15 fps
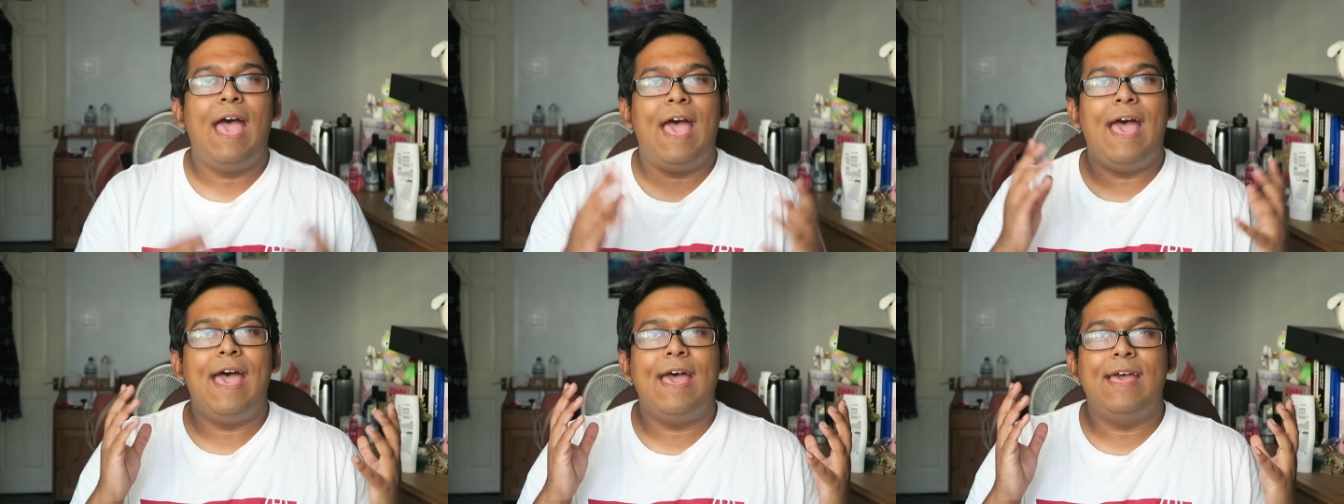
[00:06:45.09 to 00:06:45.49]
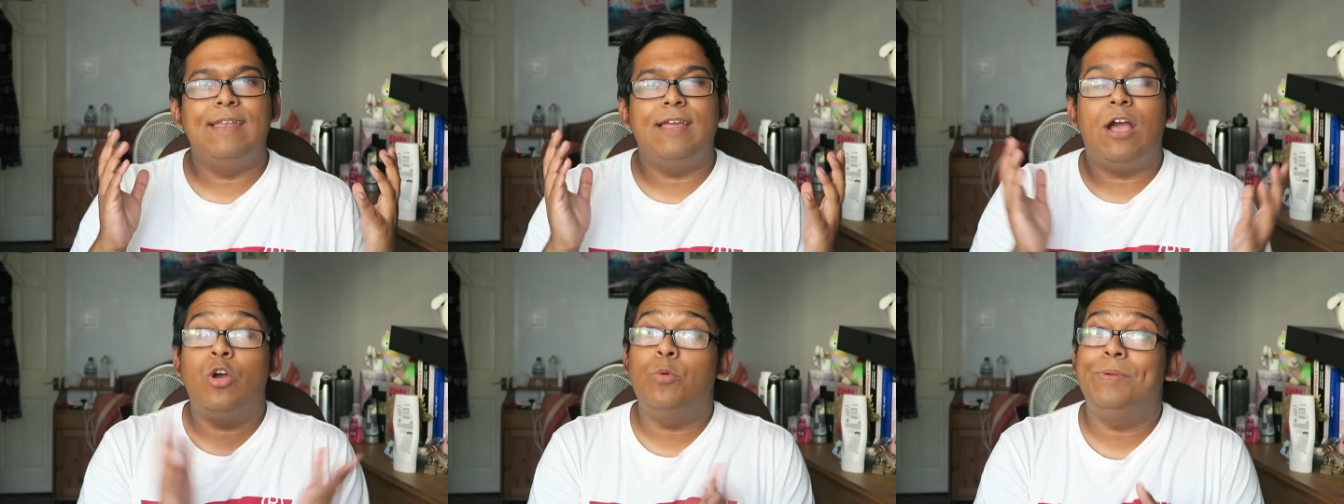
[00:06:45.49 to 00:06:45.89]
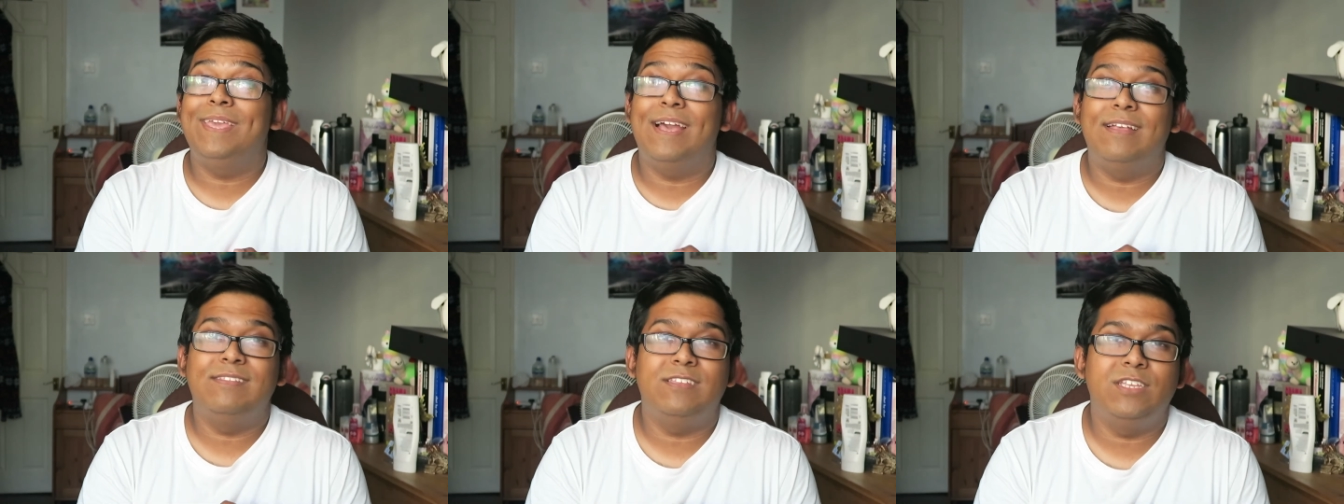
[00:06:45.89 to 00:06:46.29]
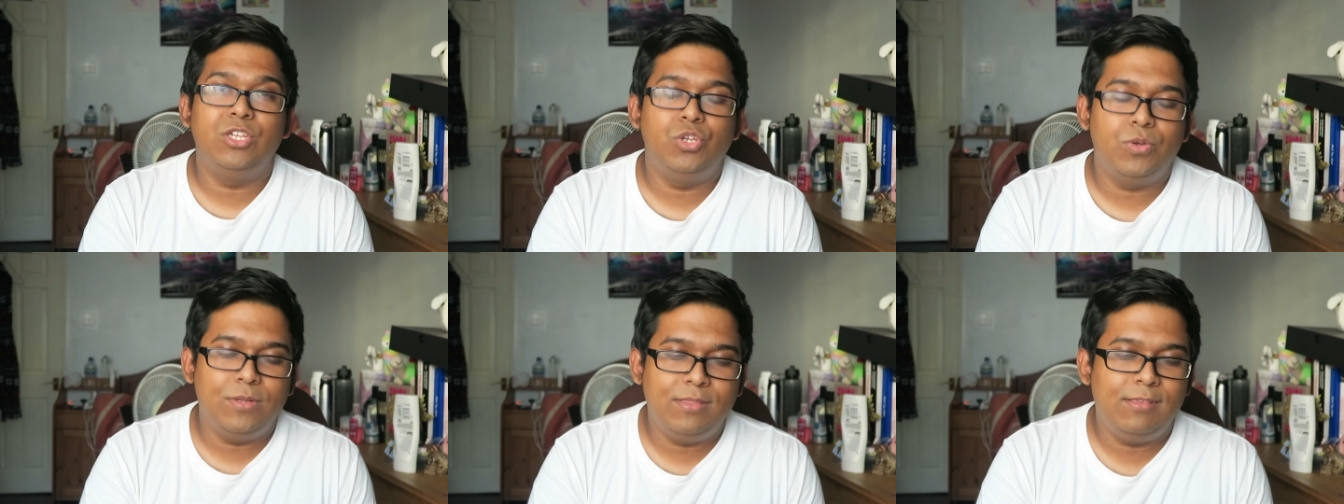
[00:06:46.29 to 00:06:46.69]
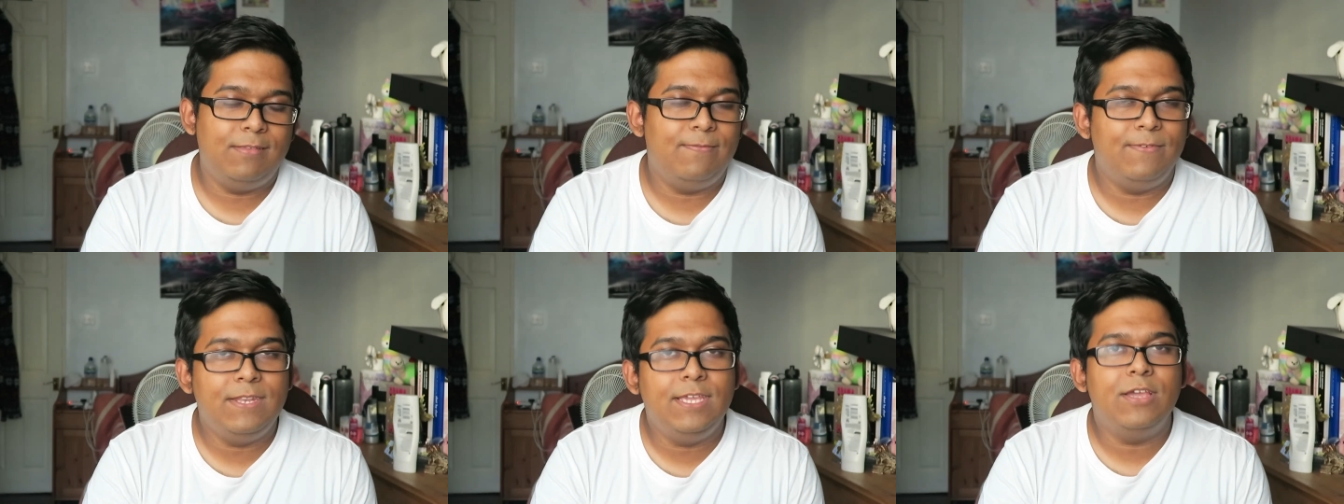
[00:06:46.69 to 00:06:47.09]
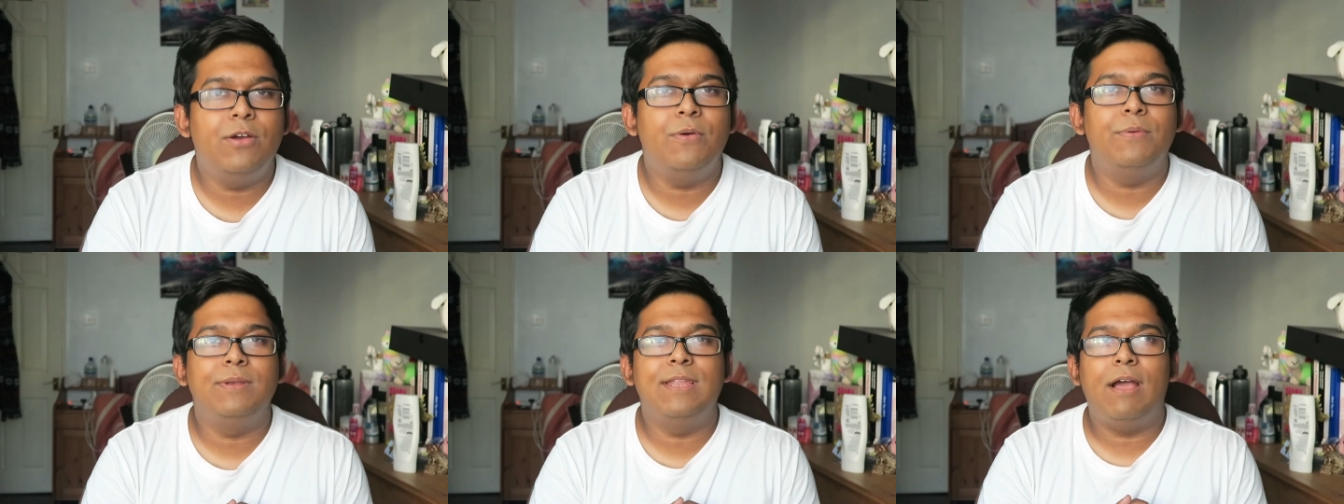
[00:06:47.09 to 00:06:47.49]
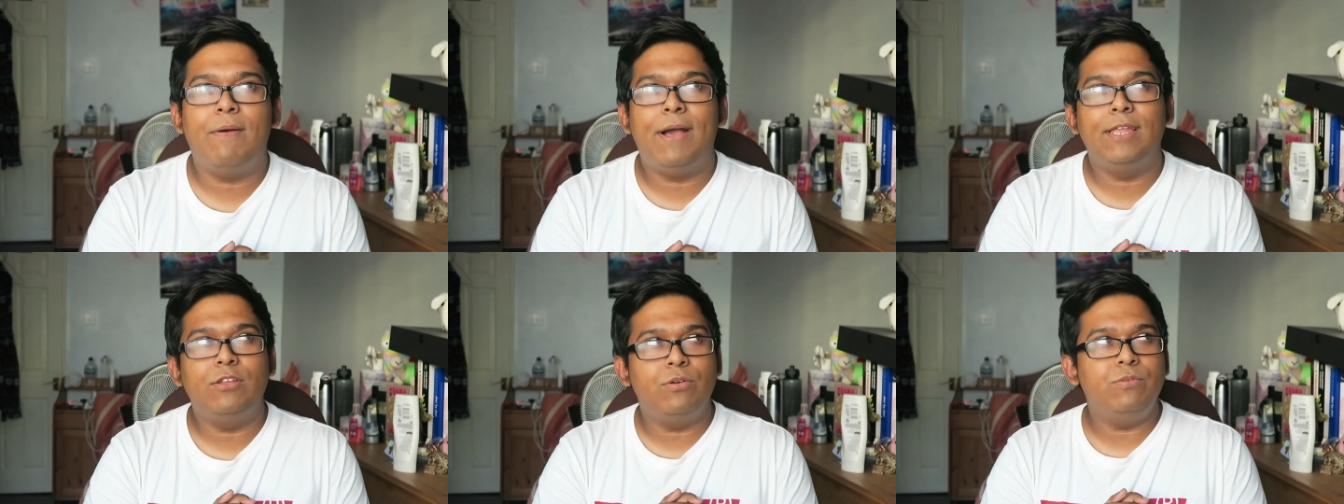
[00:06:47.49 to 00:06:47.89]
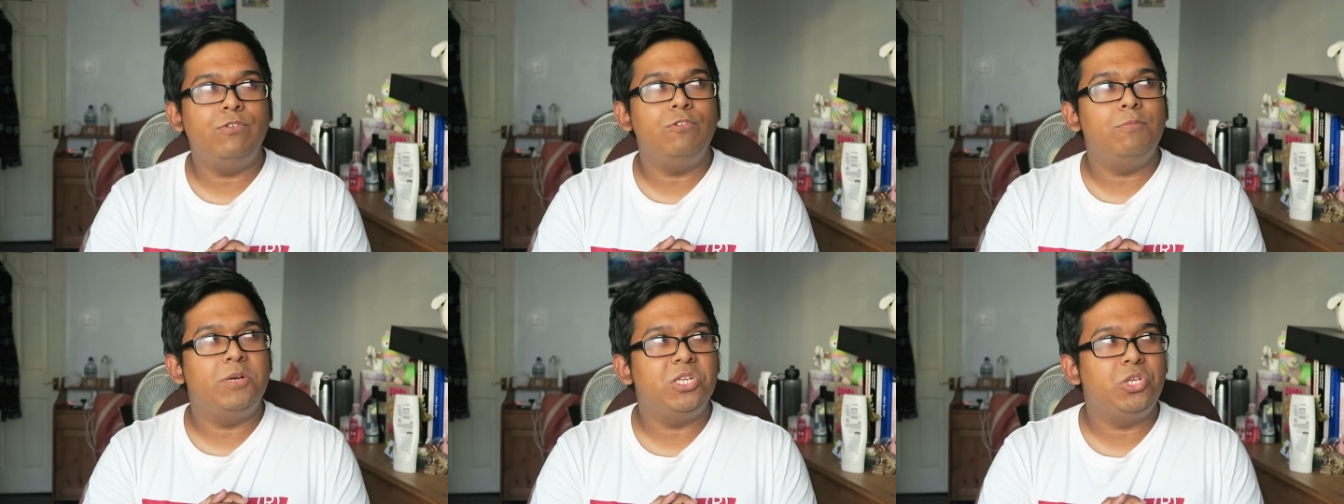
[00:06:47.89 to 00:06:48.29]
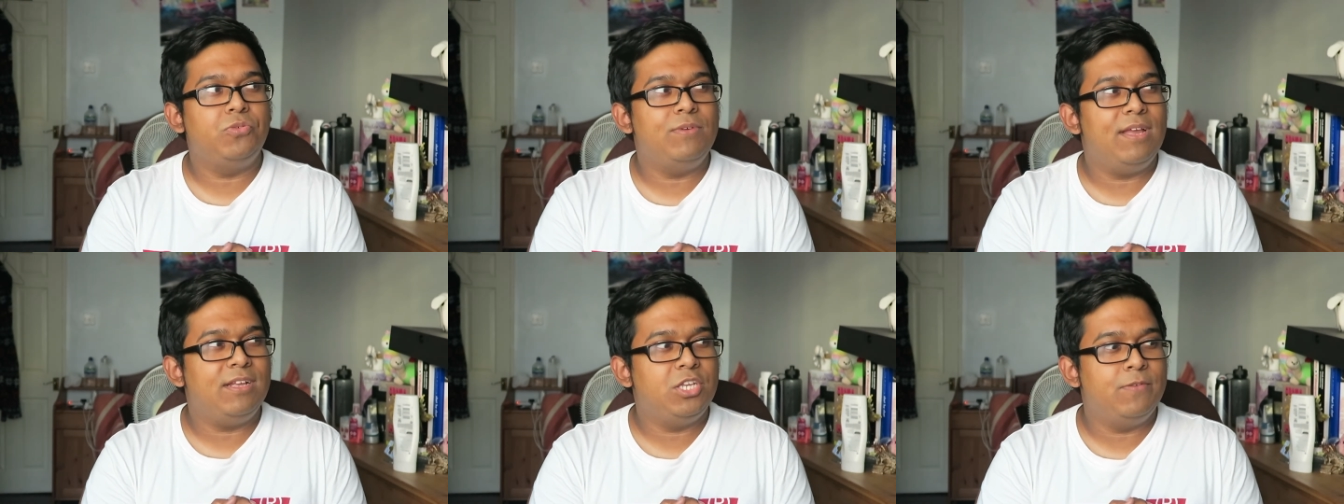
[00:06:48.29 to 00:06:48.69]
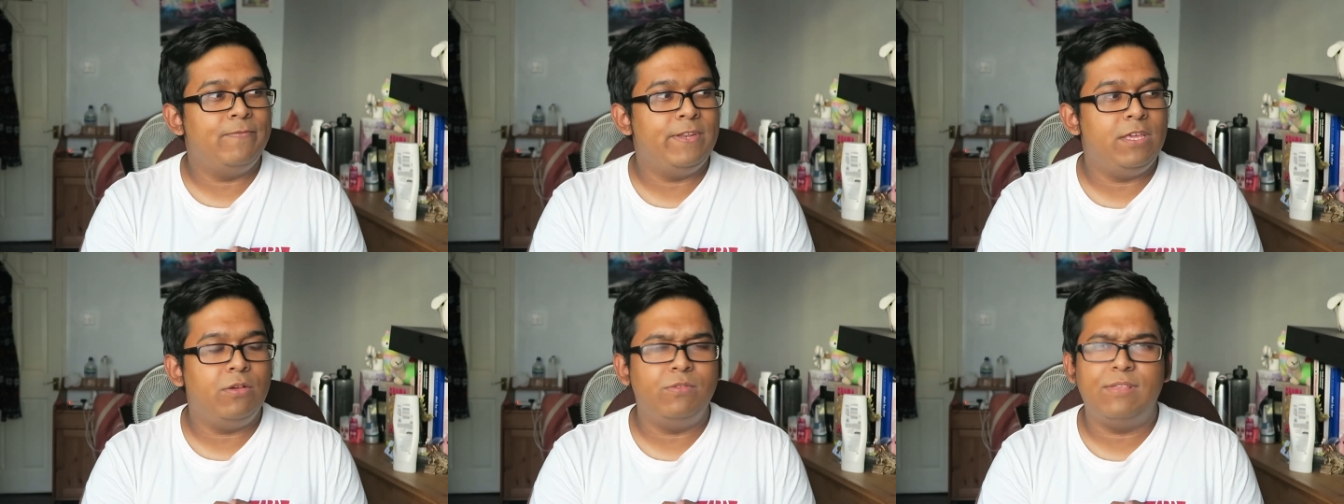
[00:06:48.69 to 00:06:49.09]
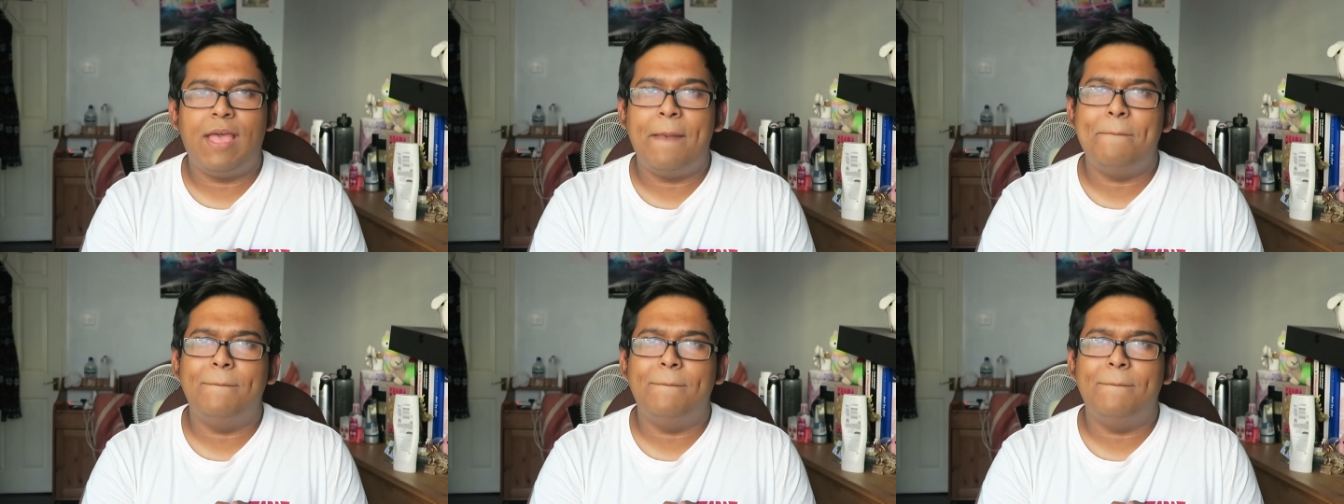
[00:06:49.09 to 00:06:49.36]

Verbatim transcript: And I hope you guys enjoyed this video. Now, I don't do much reaction videos.